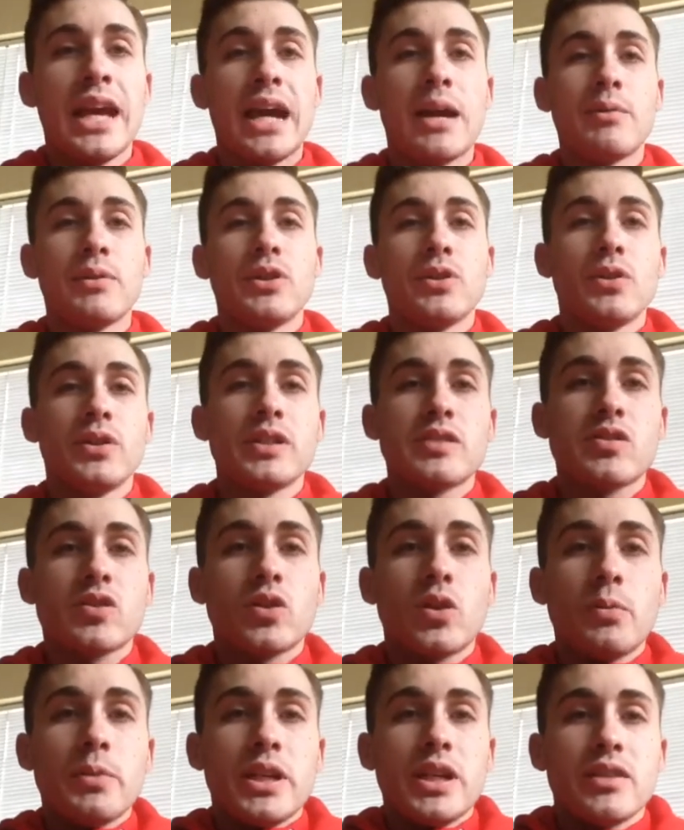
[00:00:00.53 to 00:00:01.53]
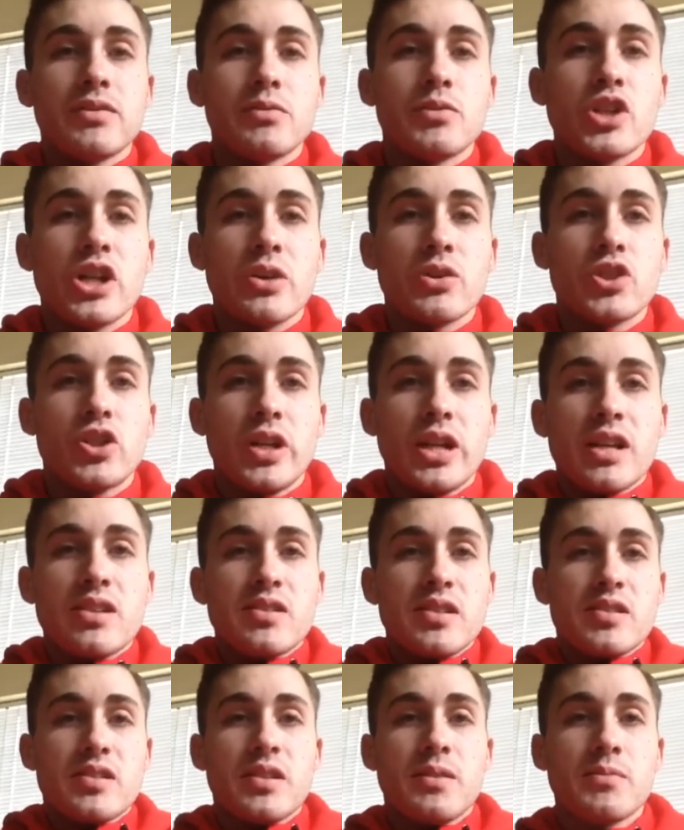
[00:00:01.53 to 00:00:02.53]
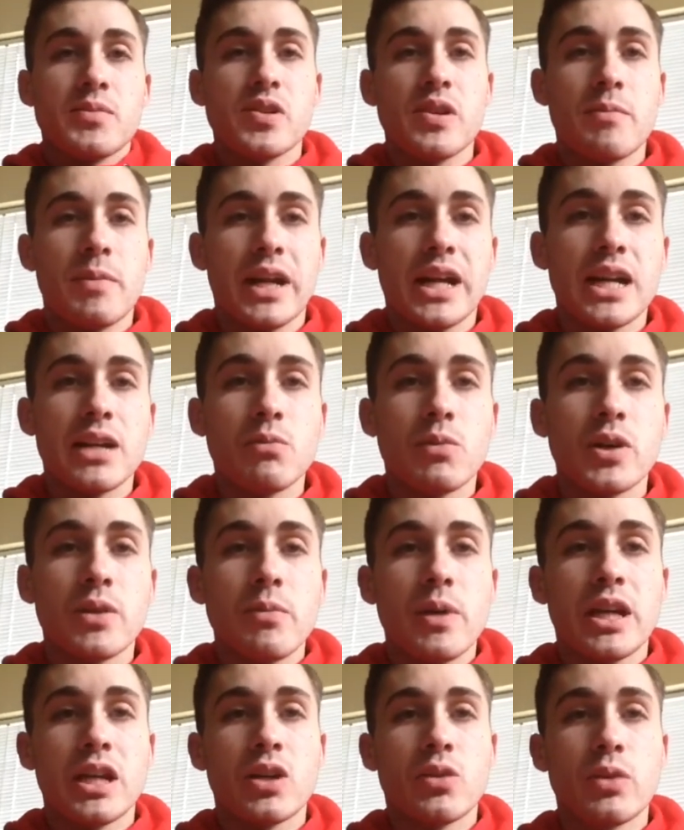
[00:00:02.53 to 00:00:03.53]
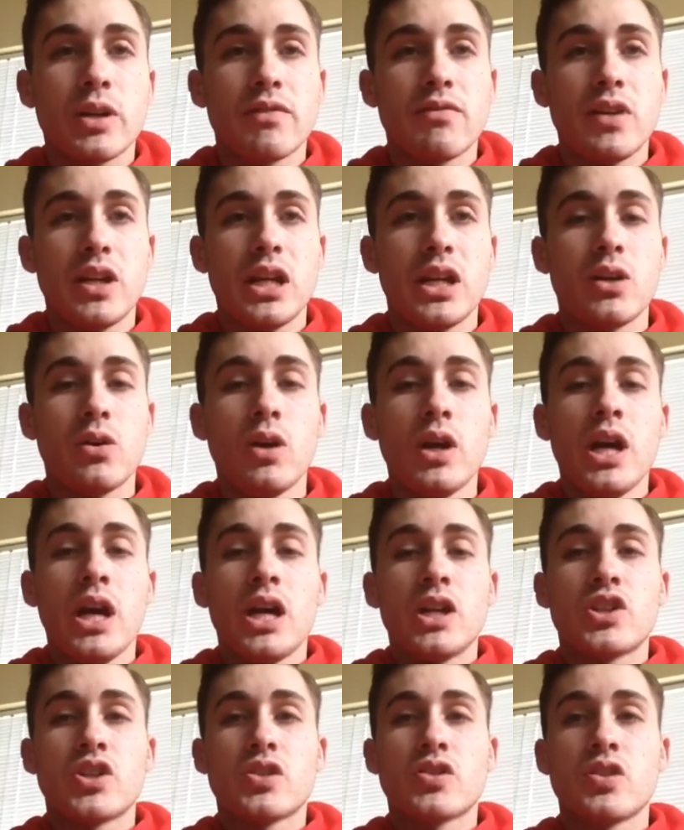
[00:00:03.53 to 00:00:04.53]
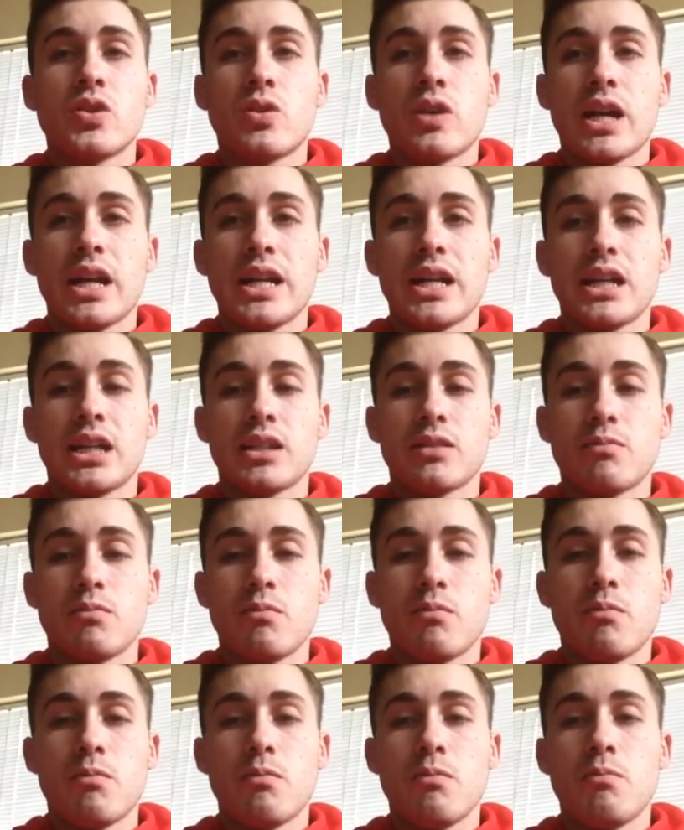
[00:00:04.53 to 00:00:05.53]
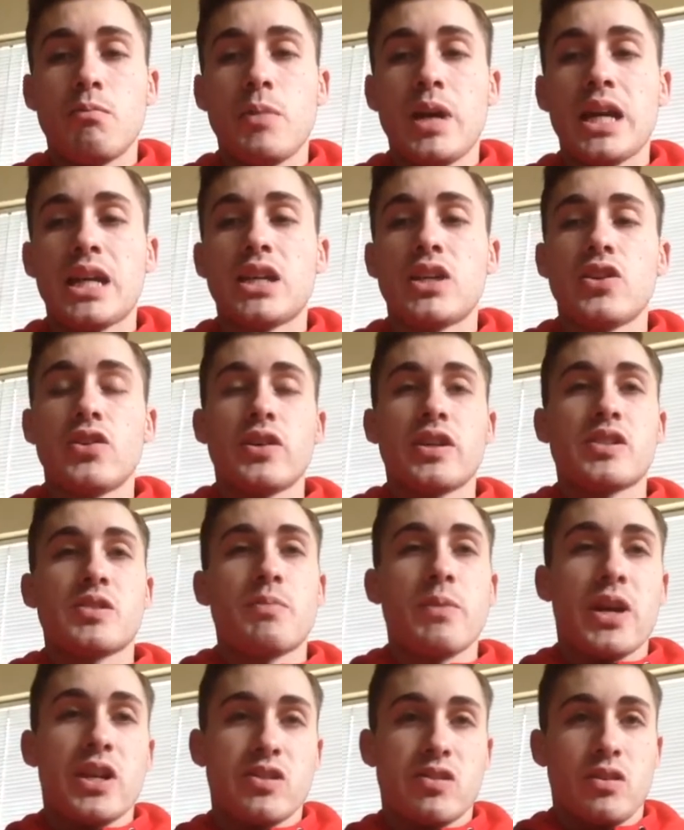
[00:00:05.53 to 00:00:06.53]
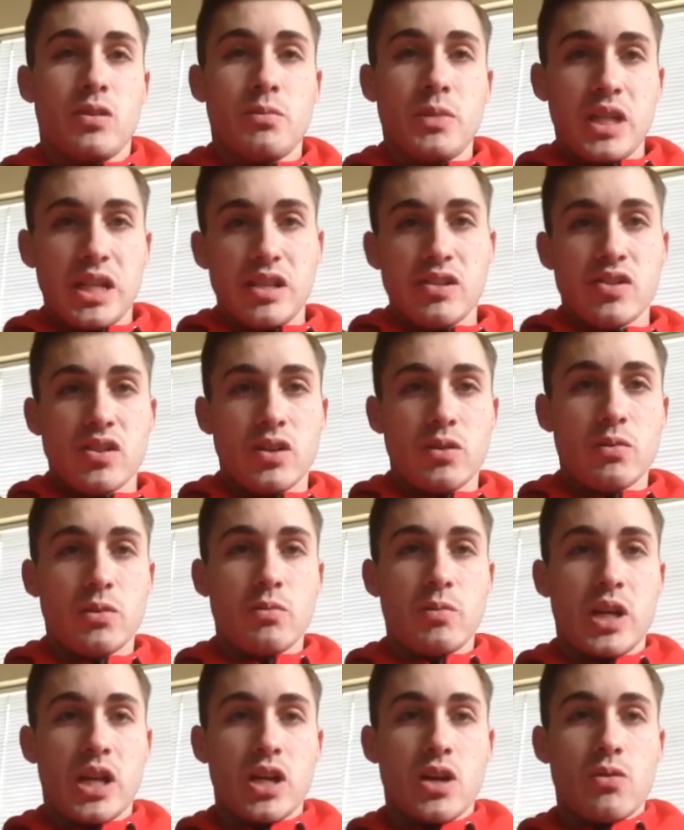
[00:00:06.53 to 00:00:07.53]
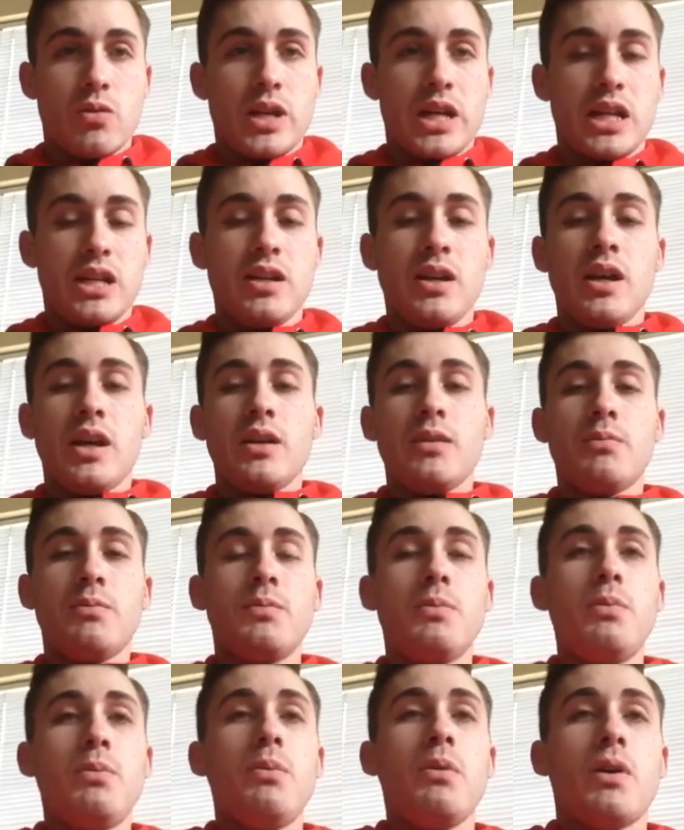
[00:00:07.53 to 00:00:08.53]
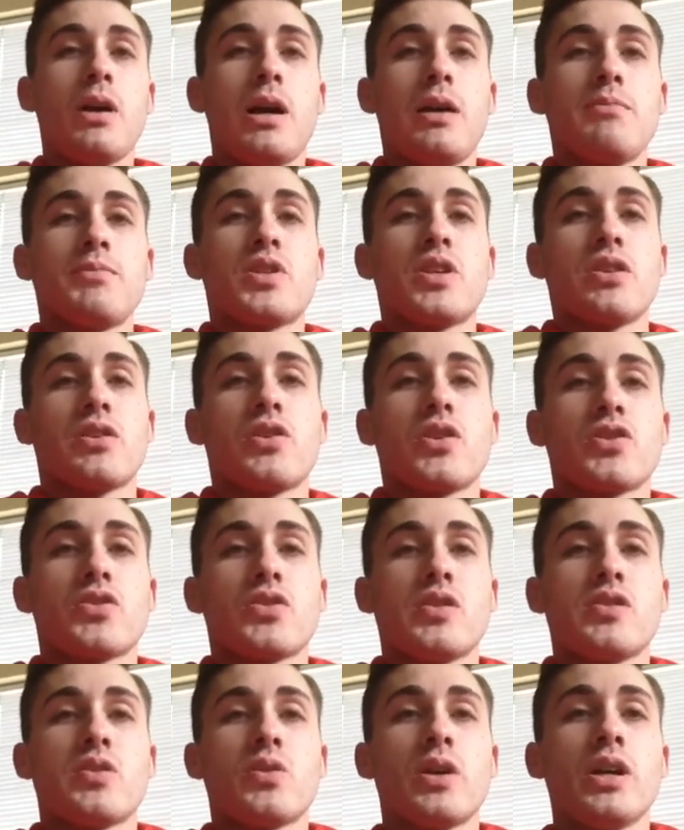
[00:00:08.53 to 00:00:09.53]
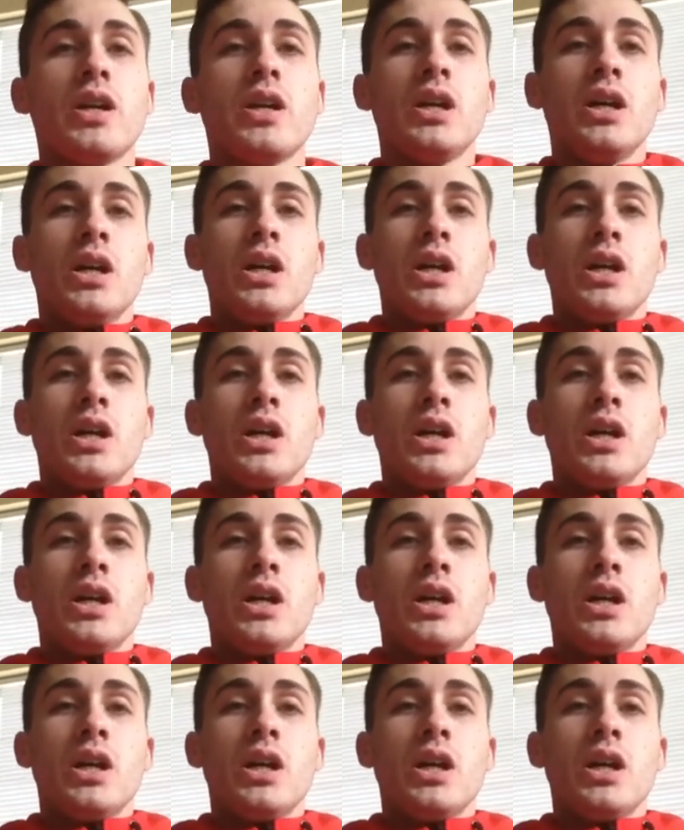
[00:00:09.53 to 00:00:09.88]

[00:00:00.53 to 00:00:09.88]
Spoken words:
How we doing? This is Colby here from JTS Training Systems. I kind of wanted to make a quick video just to kind of make your experience a little bit easier when we go in to the grocery store.